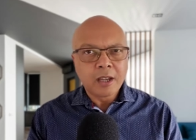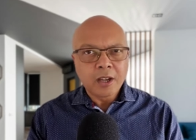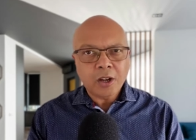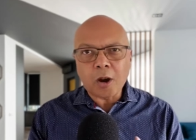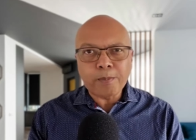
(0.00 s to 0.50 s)

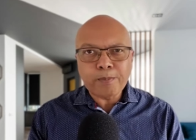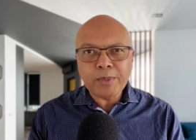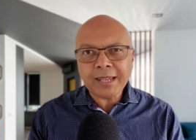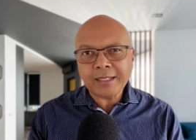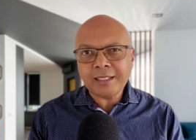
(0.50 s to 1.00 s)

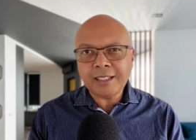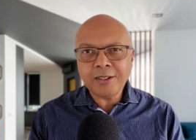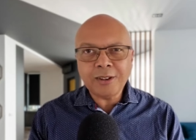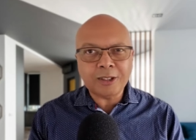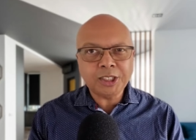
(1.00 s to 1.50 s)
Complex
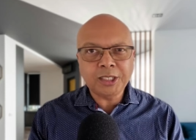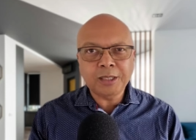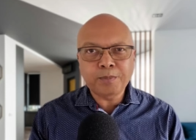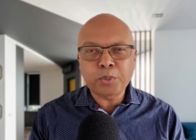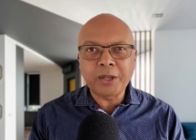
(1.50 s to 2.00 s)

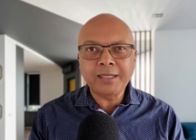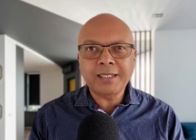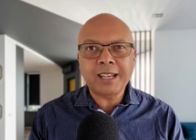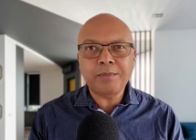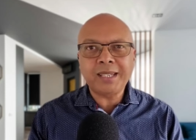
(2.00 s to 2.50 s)
theological points
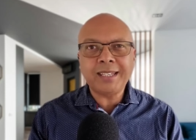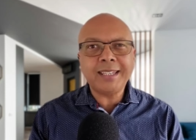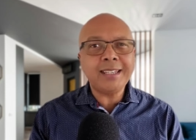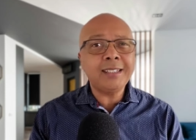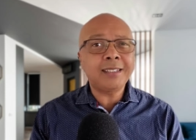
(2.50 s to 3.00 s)
can be
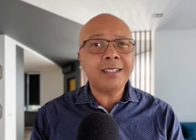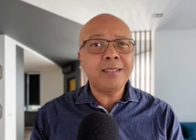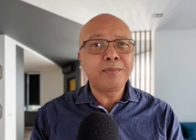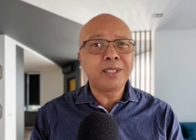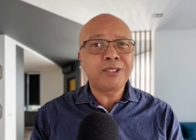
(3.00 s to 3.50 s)

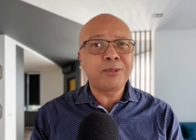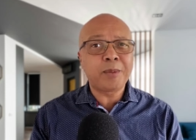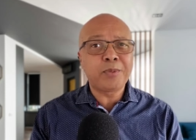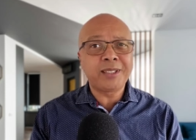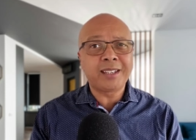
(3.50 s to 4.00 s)
easily
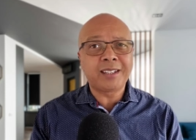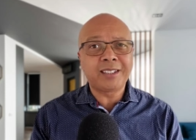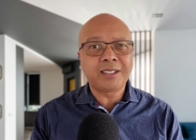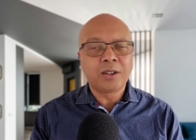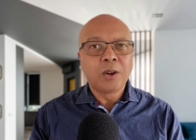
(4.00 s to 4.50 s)

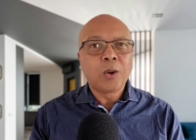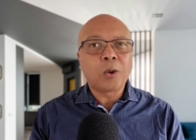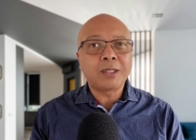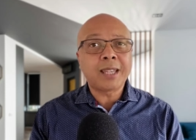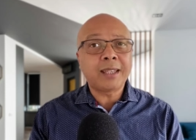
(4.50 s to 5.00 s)
misrepresented
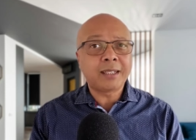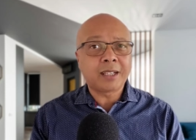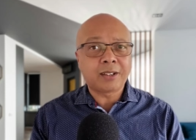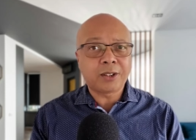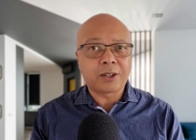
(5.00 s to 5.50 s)
or taken
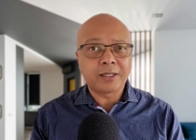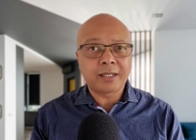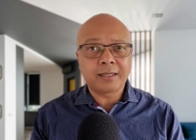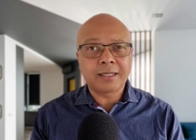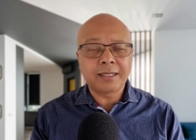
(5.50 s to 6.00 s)
out of
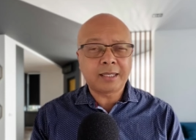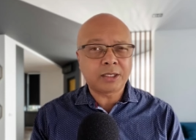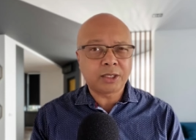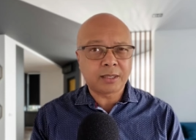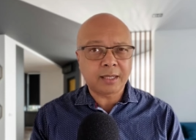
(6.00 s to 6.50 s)
context in
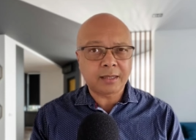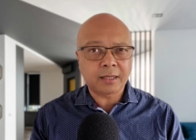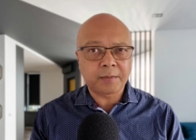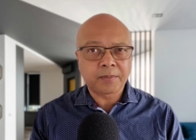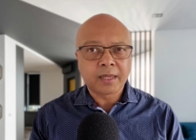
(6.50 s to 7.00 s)
such a
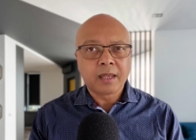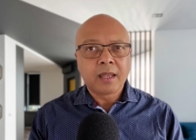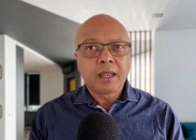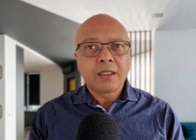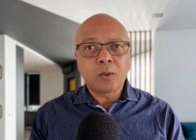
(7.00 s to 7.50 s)
setting.
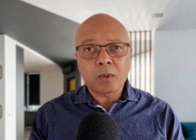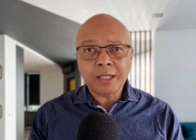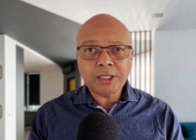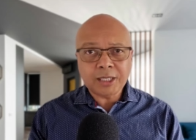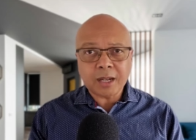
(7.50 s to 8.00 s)
The
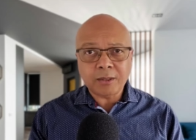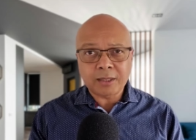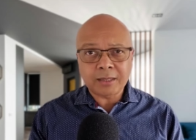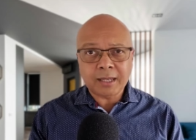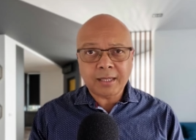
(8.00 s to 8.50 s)
Watchtower
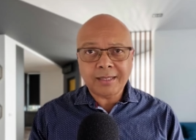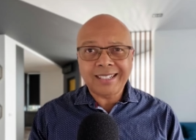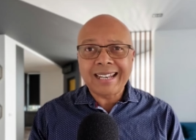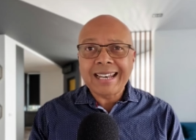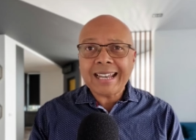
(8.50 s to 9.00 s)

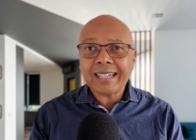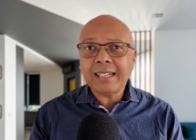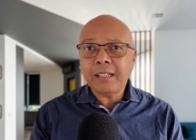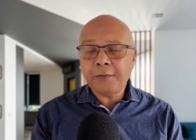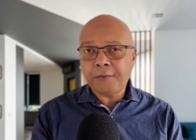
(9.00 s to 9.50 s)
Society
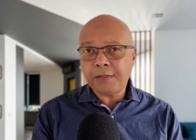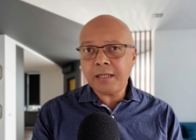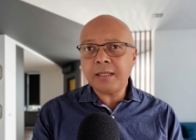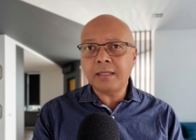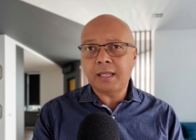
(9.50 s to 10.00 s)
likely
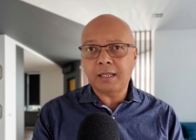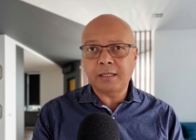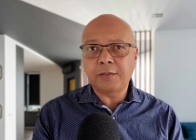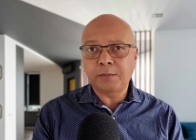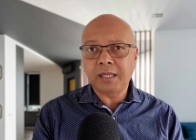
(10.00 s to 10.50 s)
fears
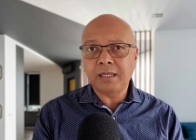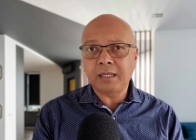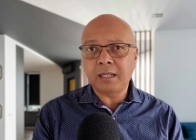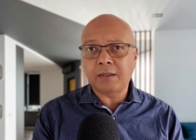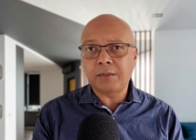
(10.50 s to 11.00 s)
negative
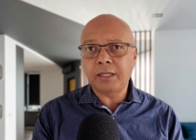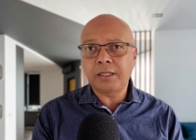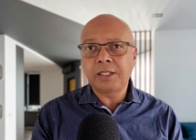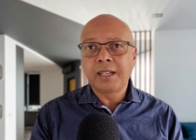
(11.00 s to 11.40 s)
media coverage